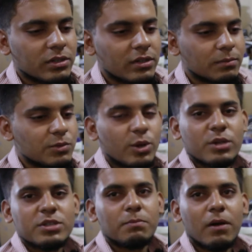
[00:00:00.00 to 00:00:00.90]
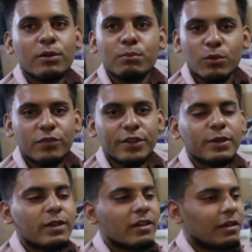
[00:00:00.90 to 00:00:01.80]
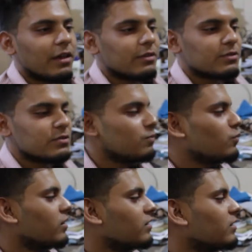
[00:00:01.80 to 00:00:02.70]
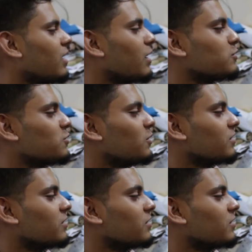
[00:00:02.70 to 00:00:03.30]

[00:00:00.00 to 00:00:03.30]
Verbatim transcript: the Jurassic Park movie, and somewhere the dinosaur,